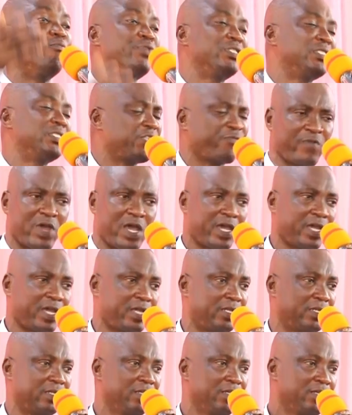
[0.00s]
your business,
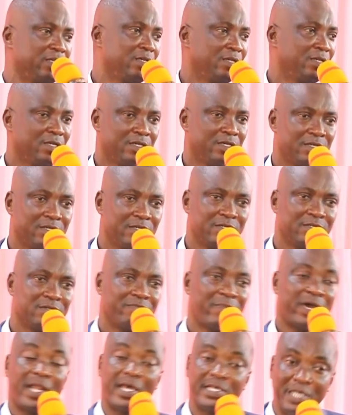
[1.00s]
fine.
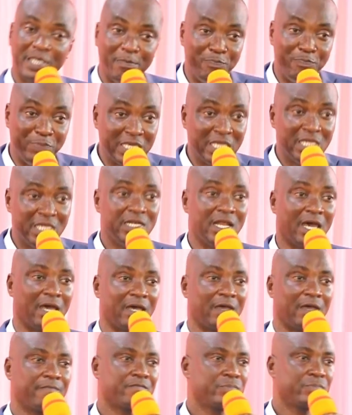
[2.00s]
But as a
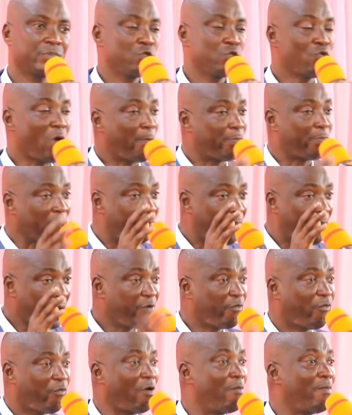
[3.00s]
beginner, you are
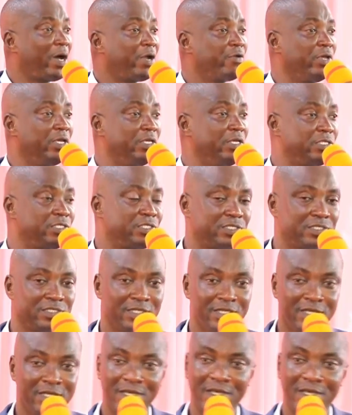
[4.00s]
preparing for
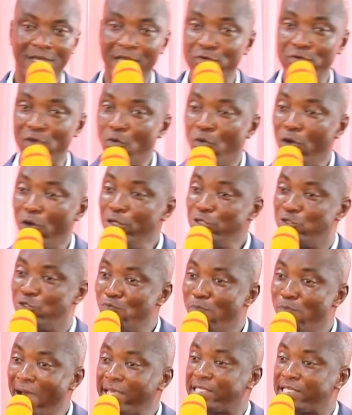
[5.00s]
marriage and you are going
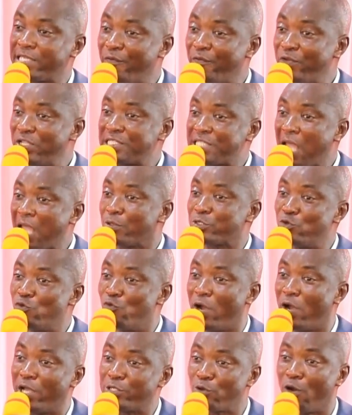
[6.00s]
to buy
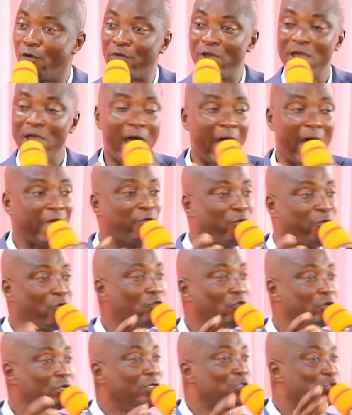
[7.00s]
7,000 worth of
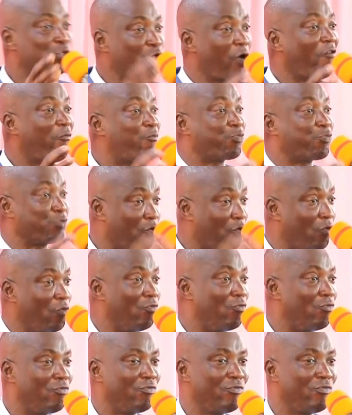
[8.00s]
iPhone 12
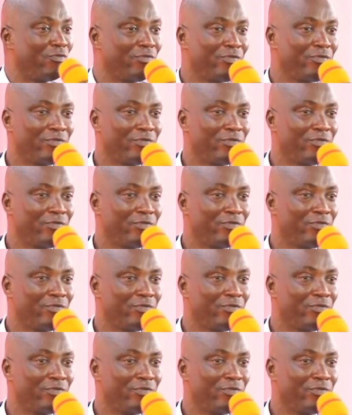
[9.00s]
Pro.